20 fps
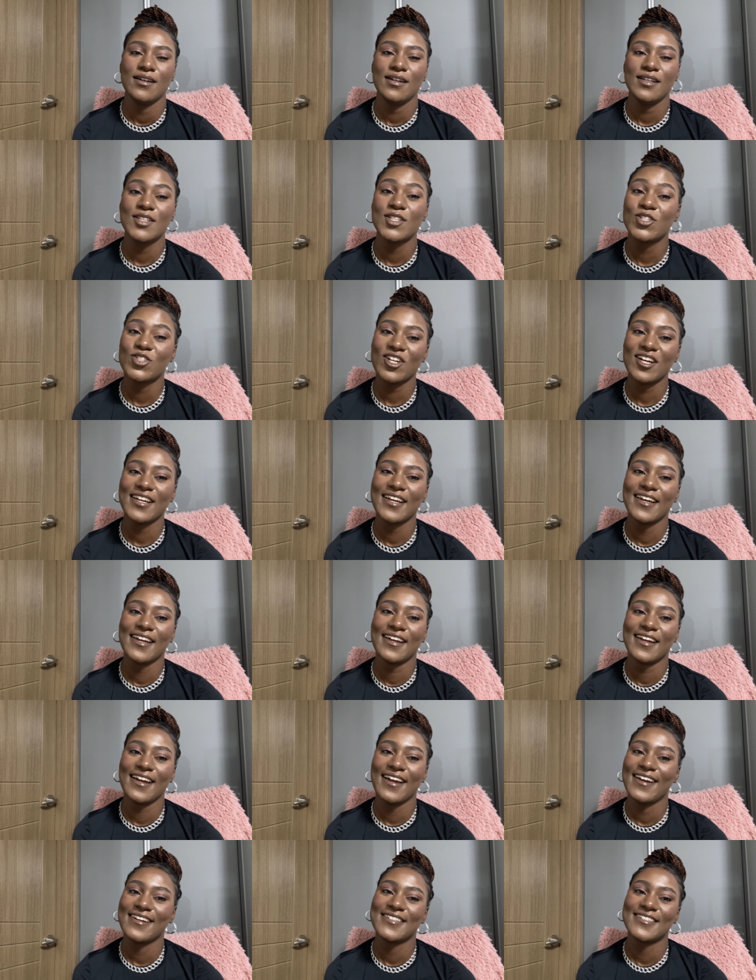
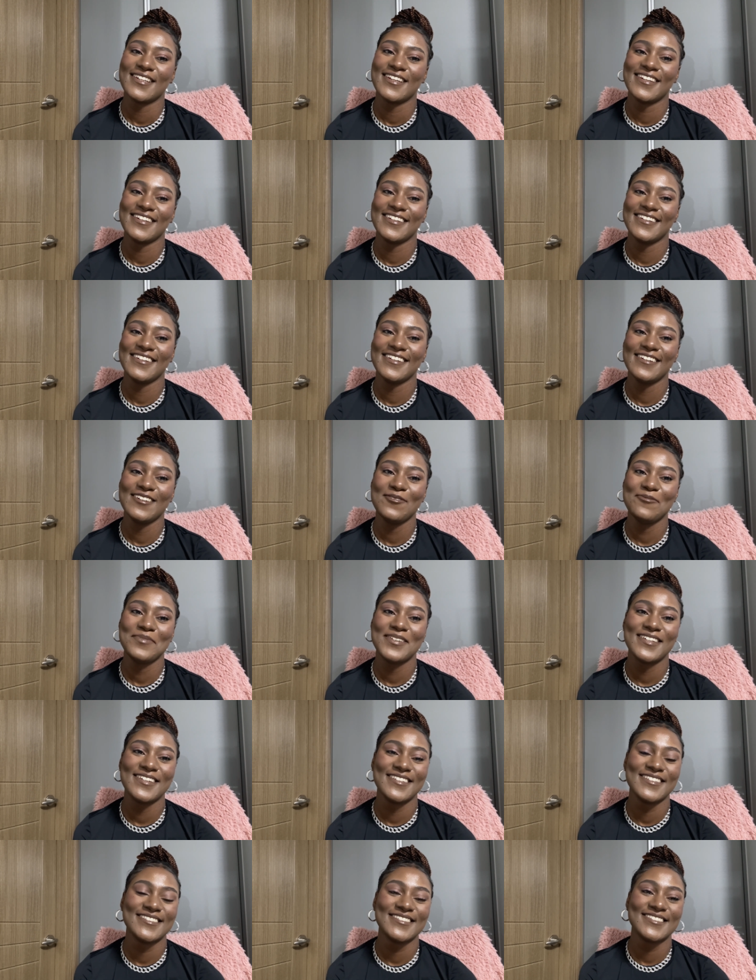shocking actually,
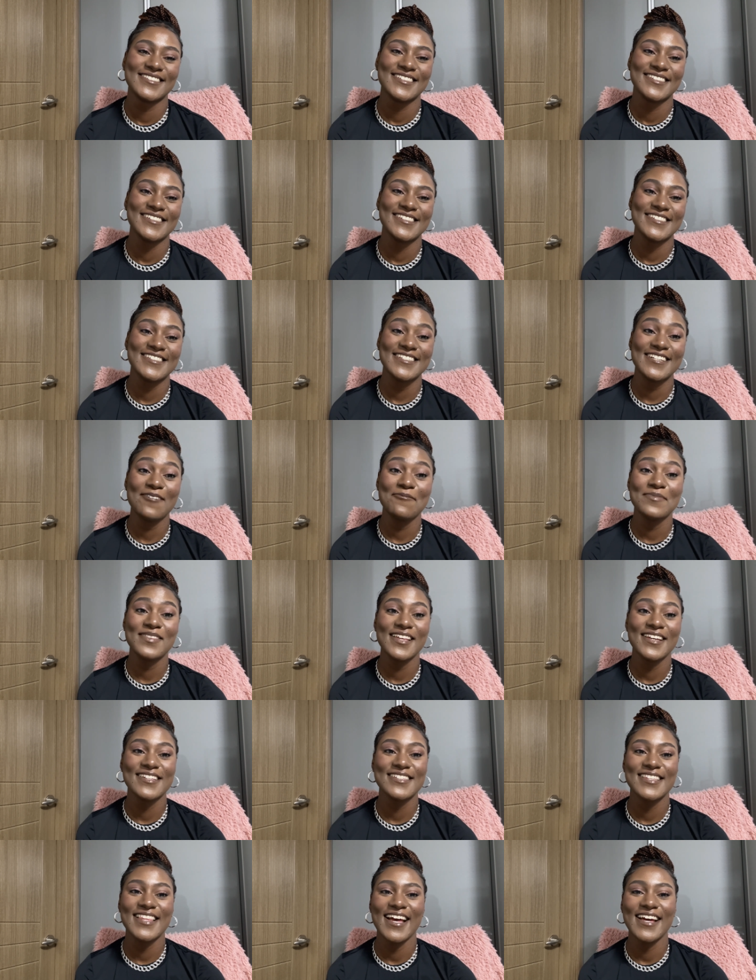because some
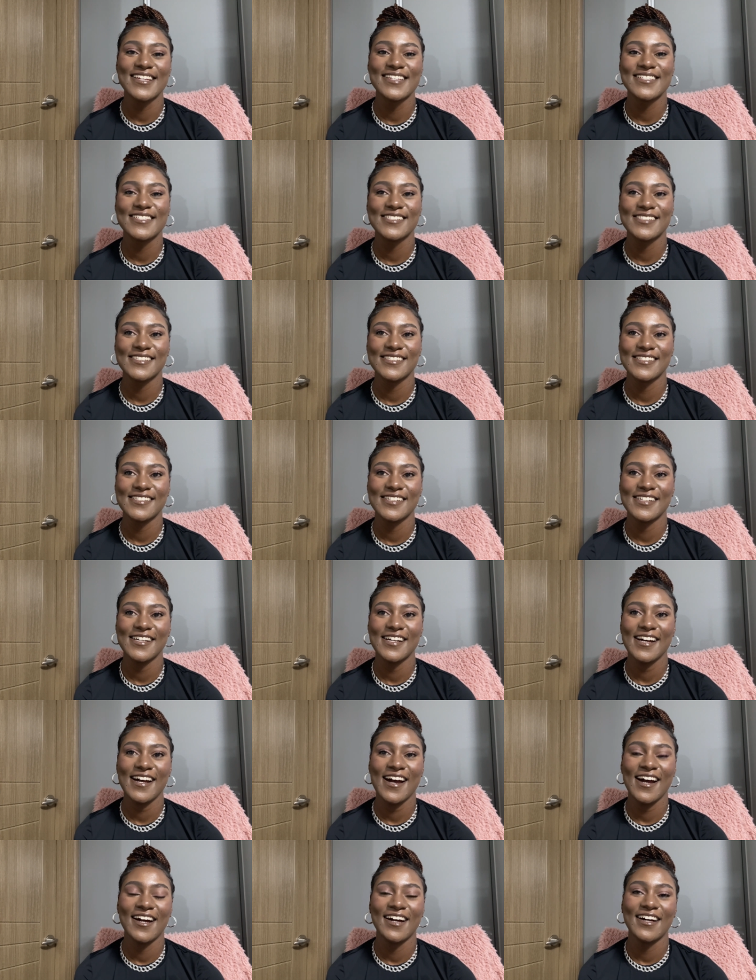things that
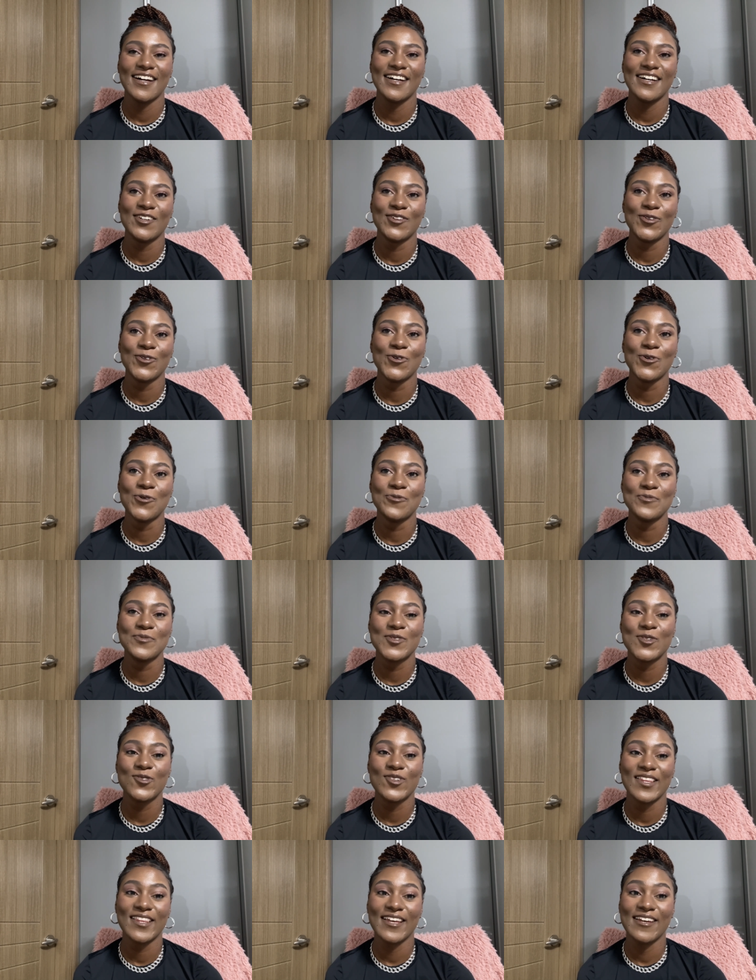are a norm
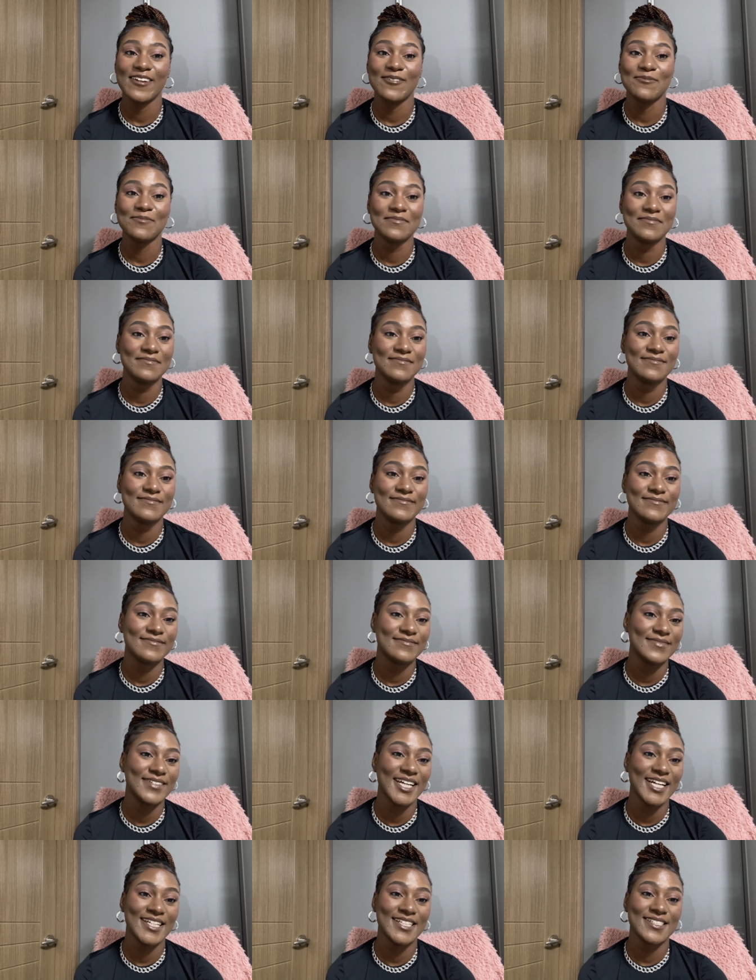to them
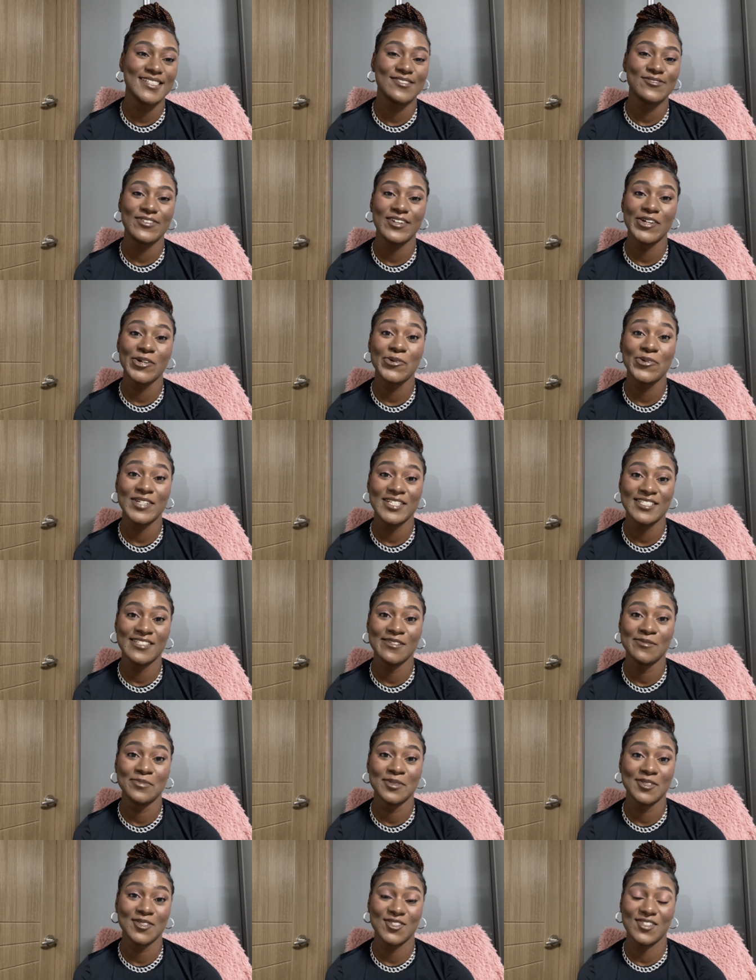is very
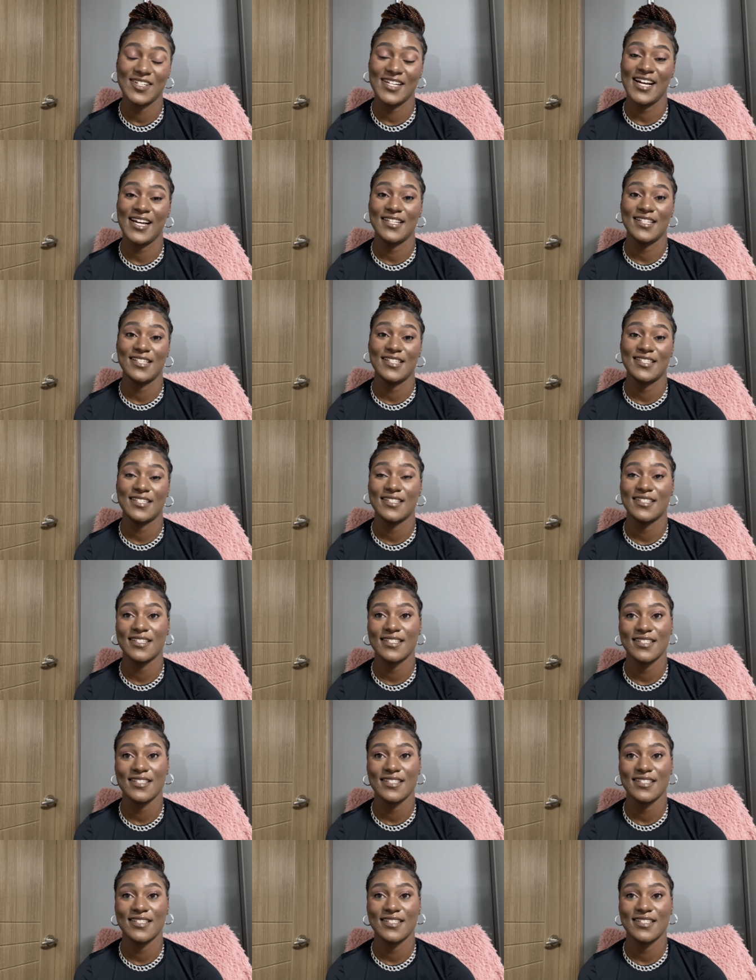questionable to us.